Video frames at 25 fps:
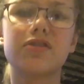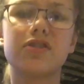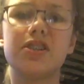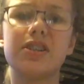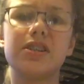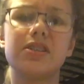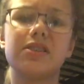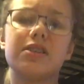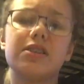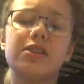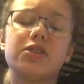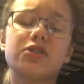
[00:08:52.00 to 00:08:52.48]

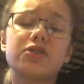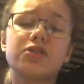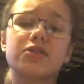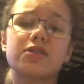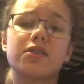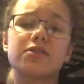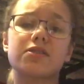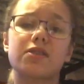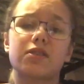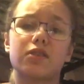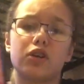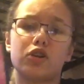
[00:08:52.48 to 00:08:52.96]
he just
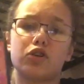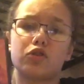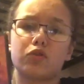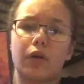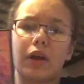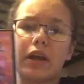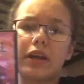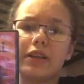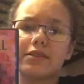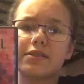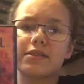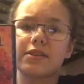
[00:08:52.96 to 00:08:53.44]
doesn't look
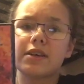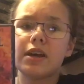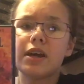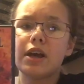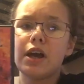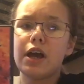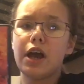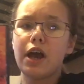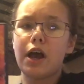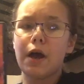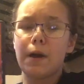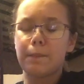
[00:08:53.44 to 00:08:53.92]
great.
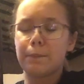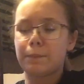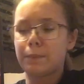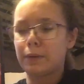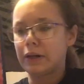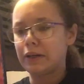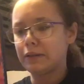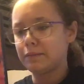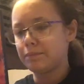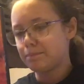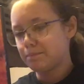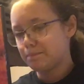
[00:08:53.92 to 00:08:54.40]

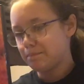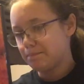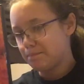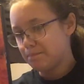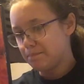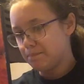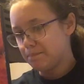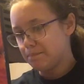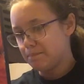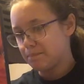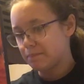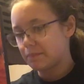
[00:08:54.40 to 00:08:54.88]
But
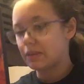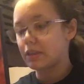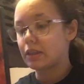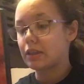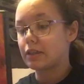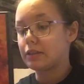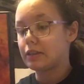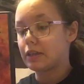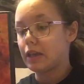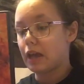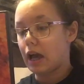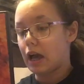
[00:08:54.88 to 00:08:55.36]

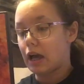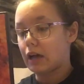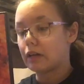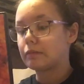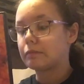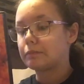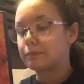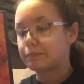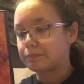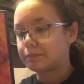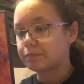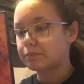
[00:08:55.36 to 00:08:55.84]
yeah,
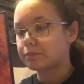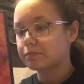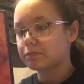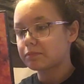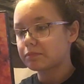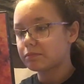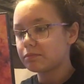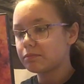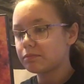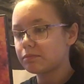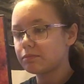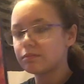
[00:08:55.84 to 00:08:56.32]

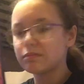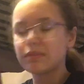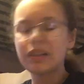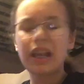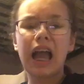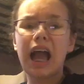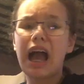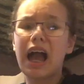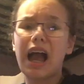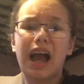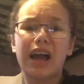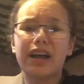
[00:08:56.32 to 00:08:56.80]

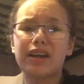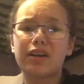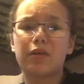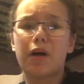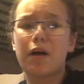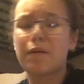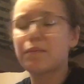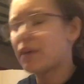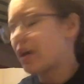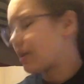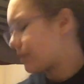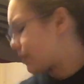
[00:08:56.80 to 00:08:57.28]

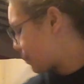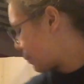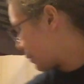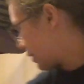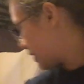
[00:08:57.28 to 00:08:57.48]
I'm not the